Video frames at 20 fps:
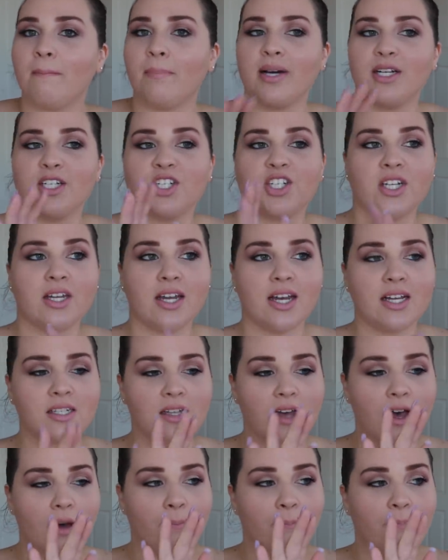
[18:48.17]
but she
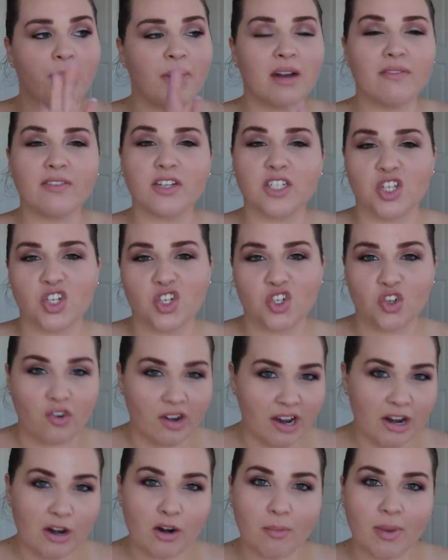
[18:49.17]
has a bit of a
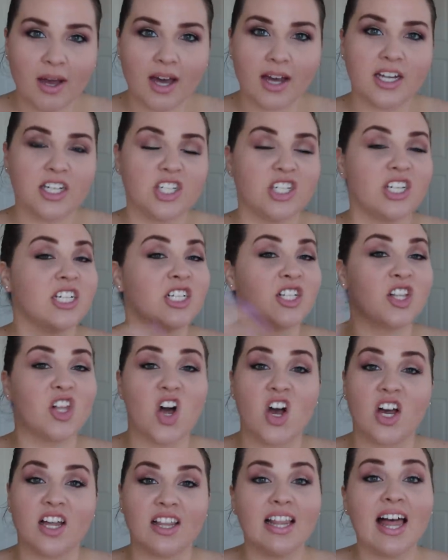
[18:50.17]
straighter body. She has
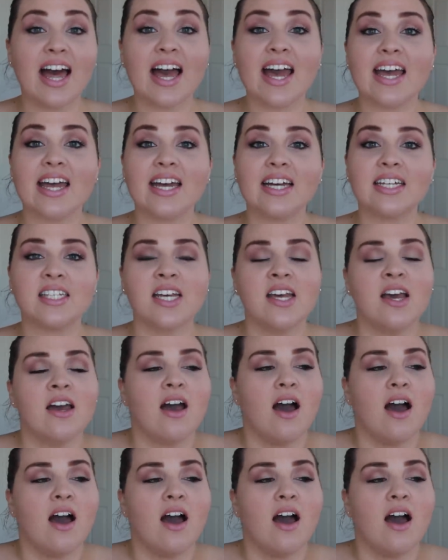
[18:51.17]
long legs.